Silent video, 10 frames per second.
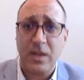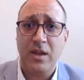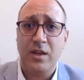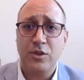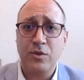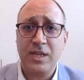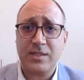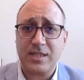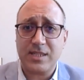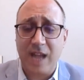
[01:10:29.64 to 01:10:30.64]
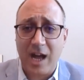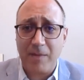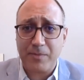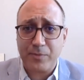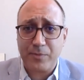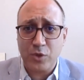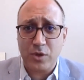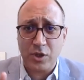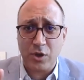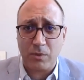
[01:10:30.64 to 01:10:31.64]
You need to stop,
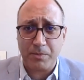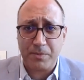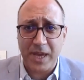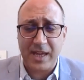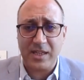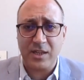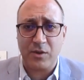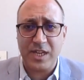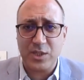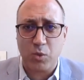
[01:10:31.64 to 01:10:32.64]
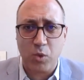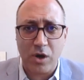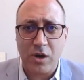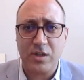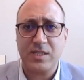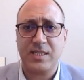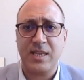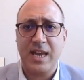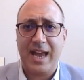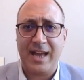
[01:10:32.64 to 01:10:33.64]
these
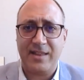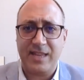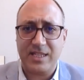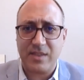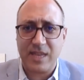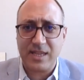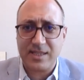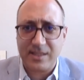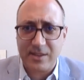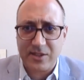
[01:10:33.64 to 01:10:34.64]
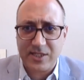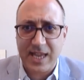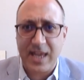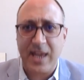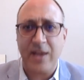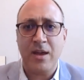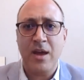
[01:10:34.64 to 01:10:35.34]
words and these things that they're saying,